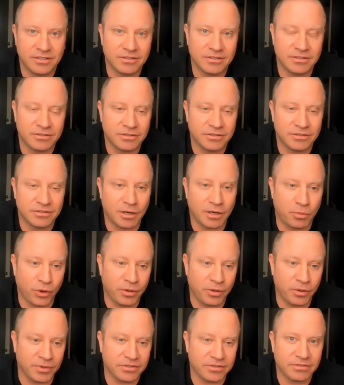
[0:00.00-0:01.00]

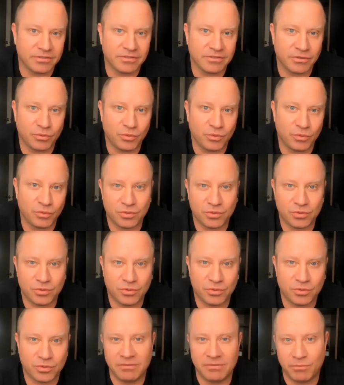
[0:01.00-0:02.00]
appointment, which would
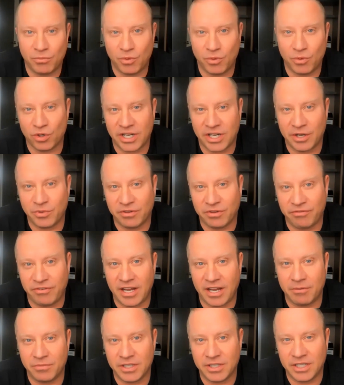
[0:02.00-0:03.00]
mean more time with
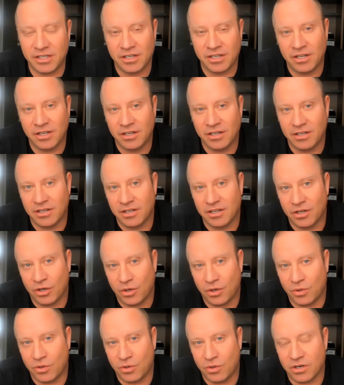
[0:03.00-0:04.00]
family
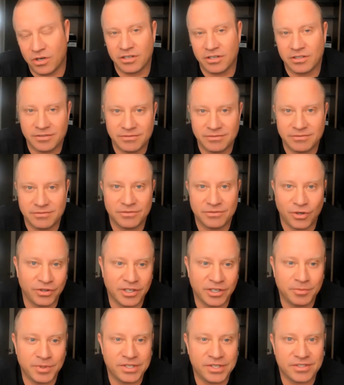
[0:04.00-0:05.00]
or on their
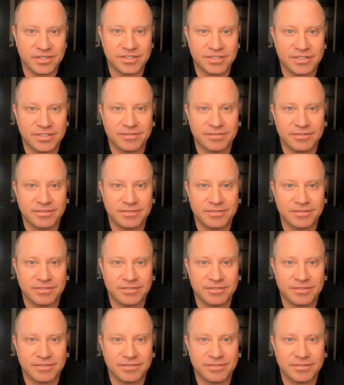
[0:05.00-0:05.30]
business.